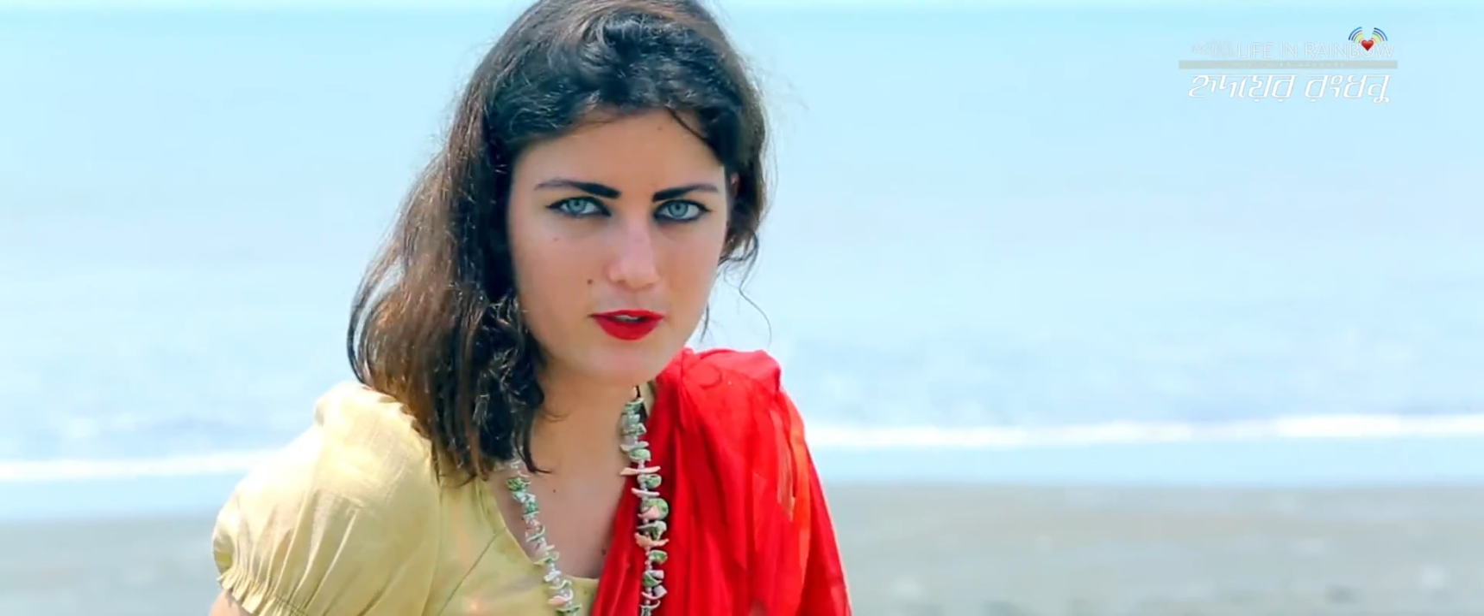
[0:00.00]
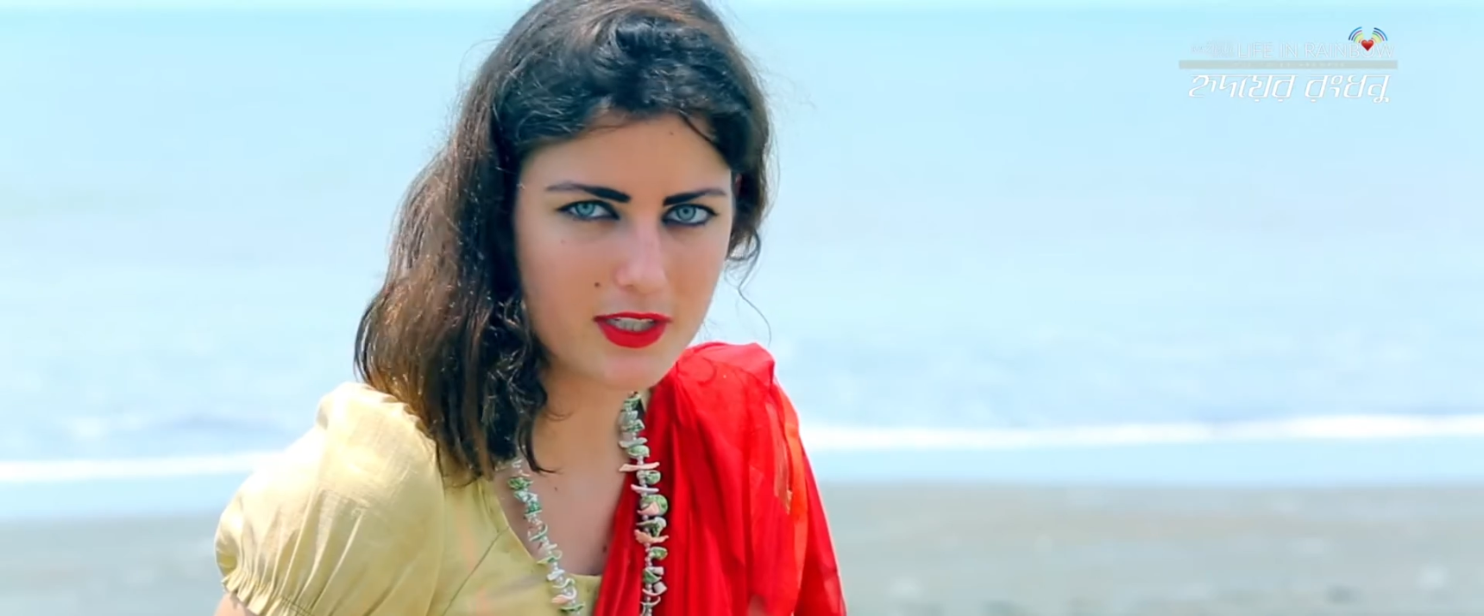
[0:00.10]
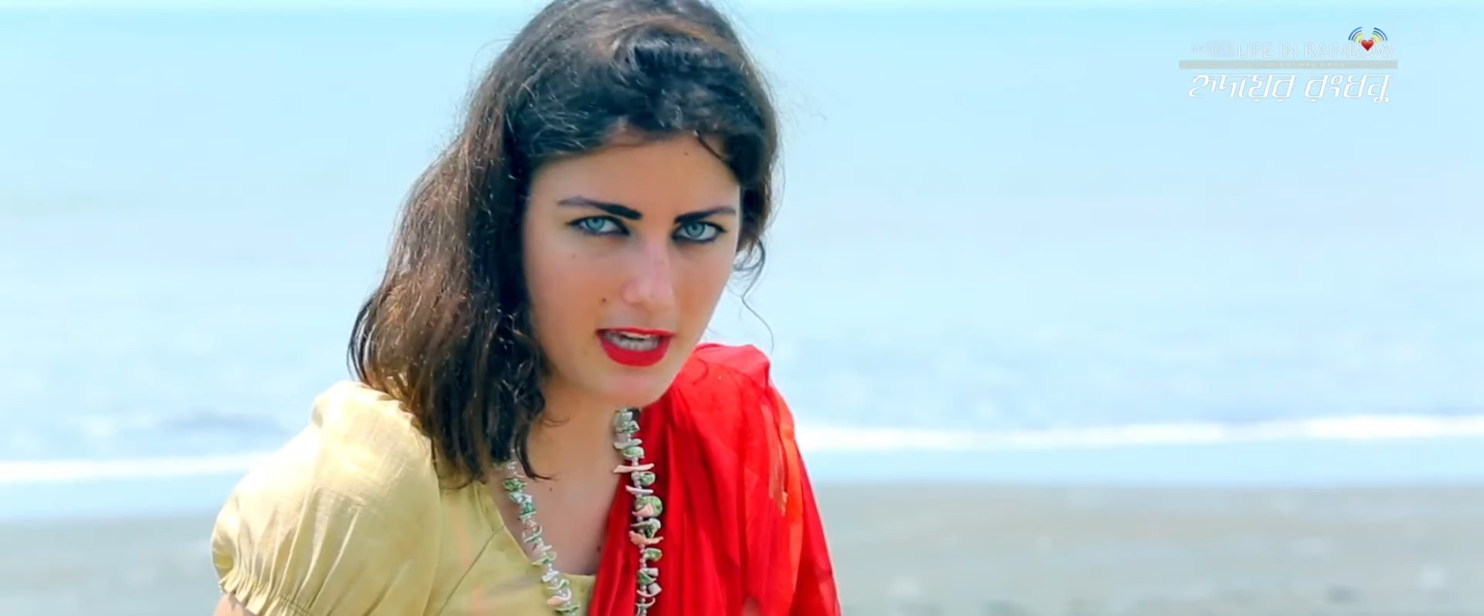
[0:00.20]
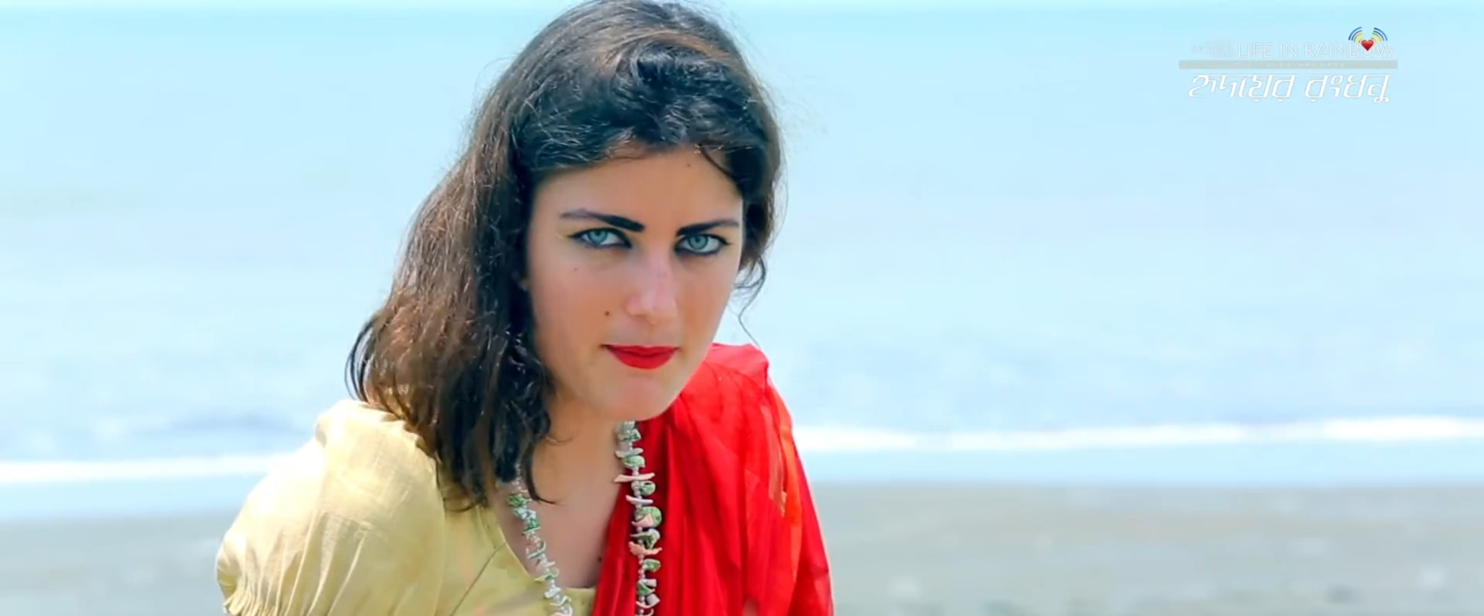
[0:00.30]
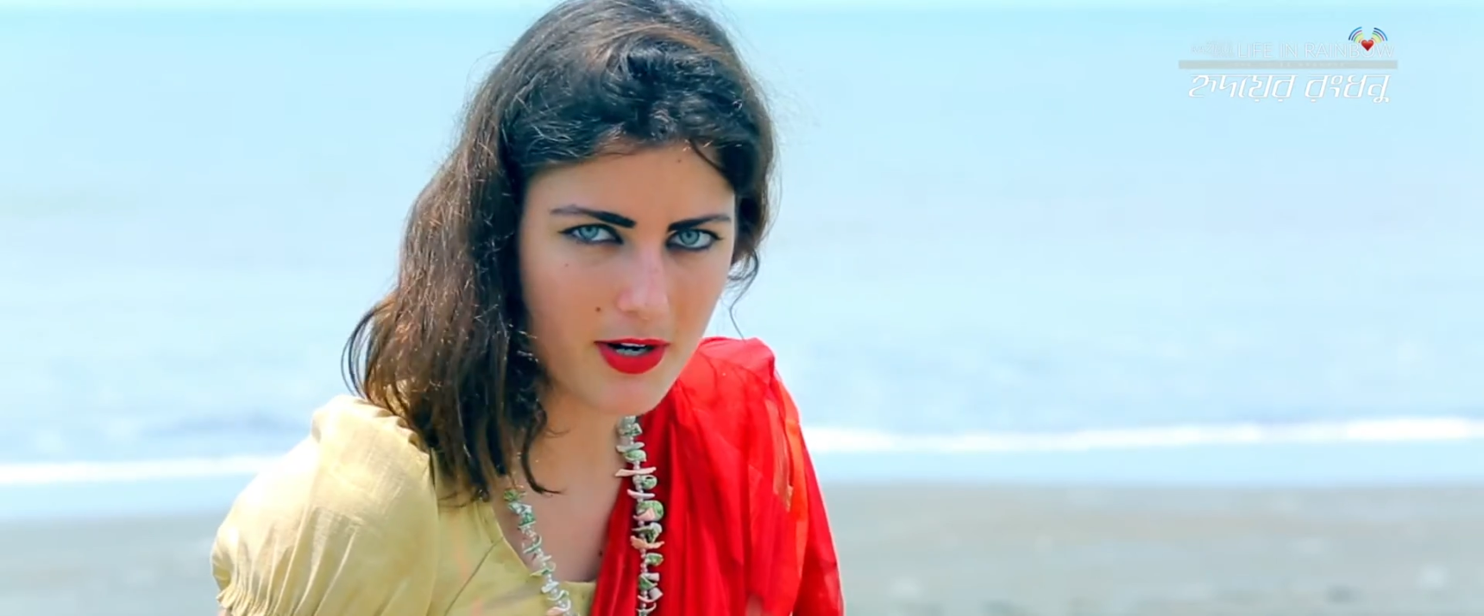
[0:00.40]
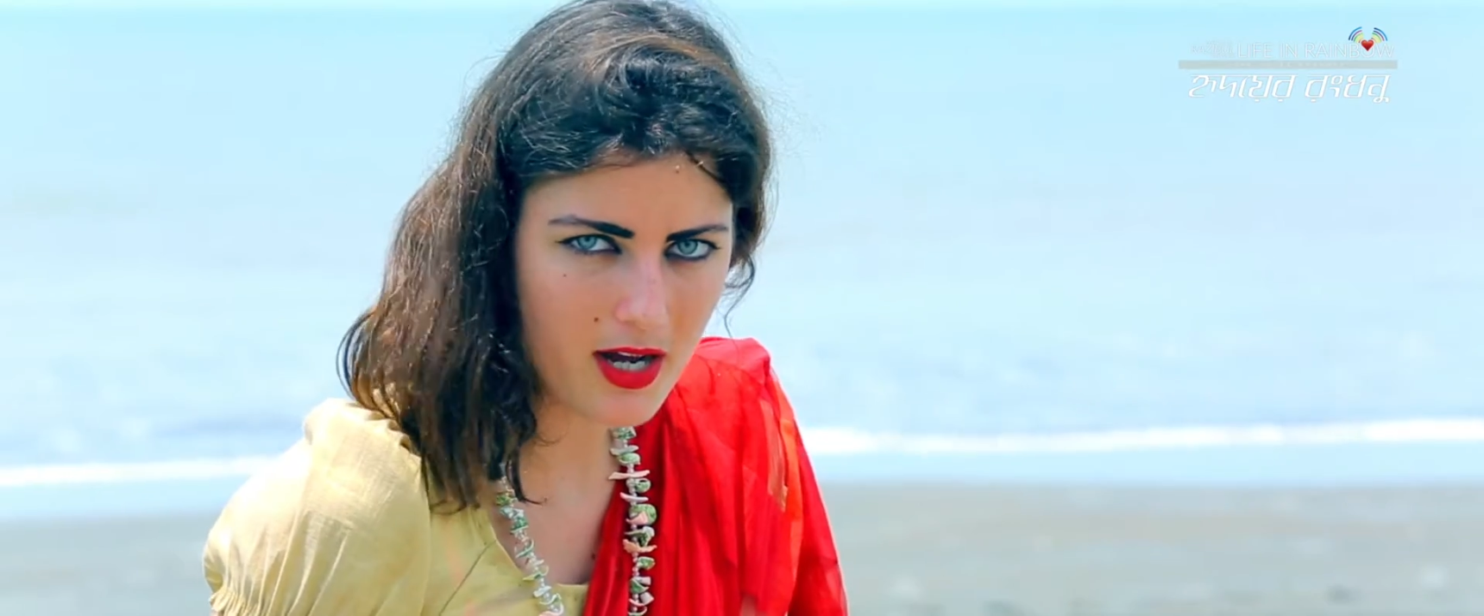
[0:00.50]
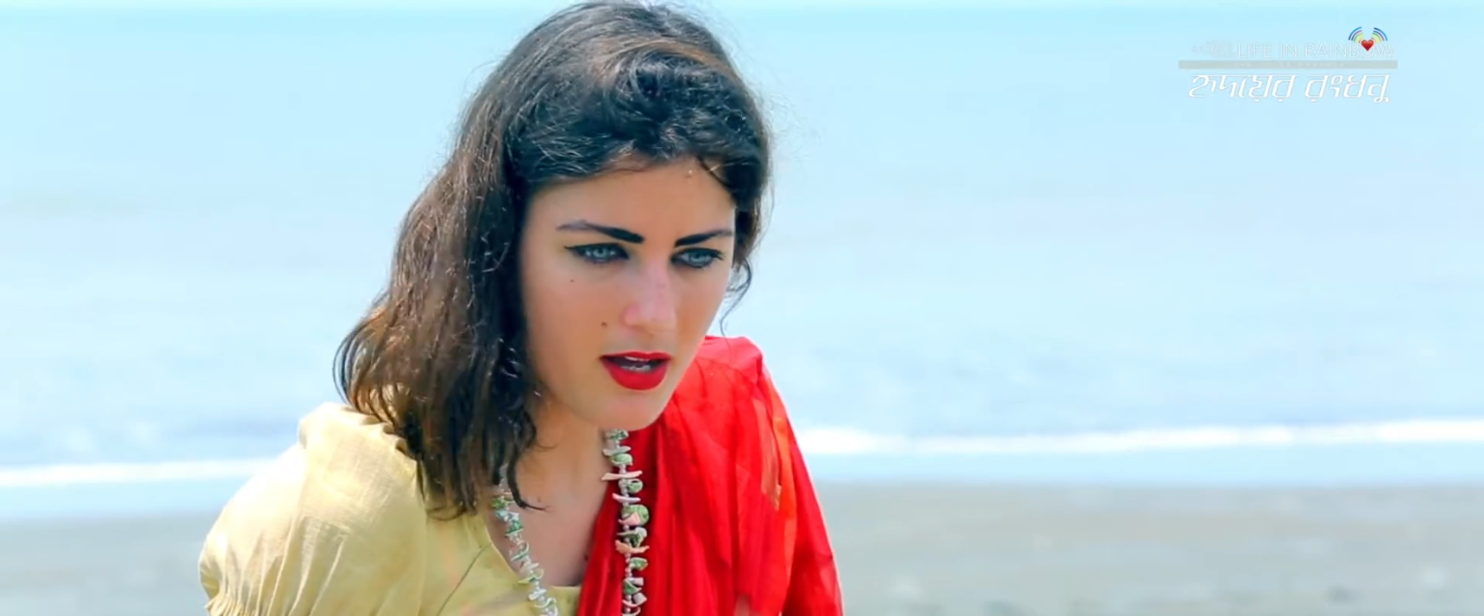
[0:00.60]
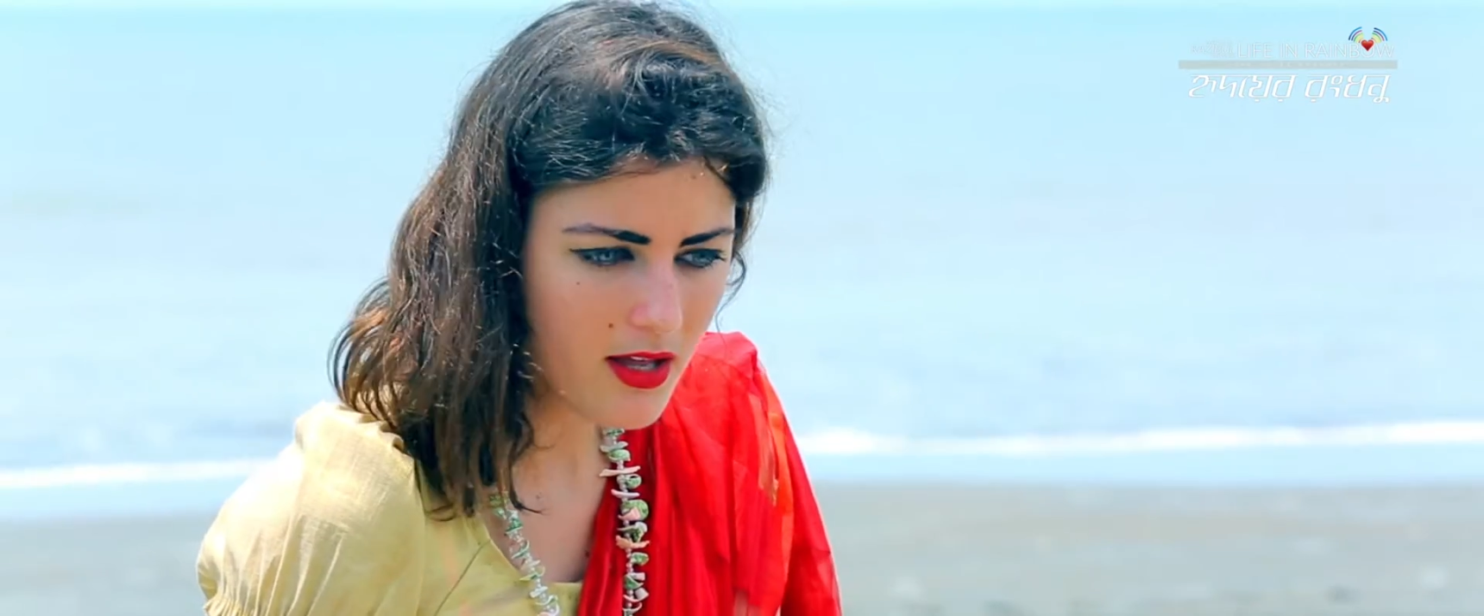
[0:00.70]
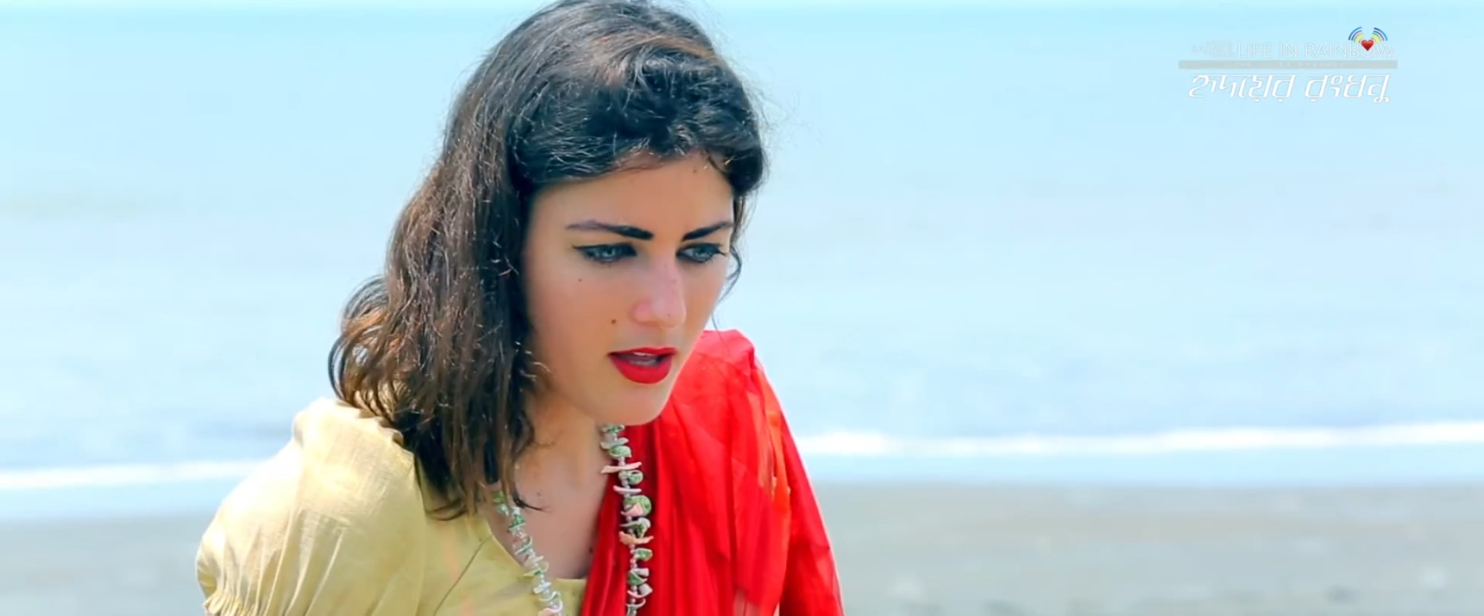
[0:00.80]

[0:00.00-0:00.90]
the camera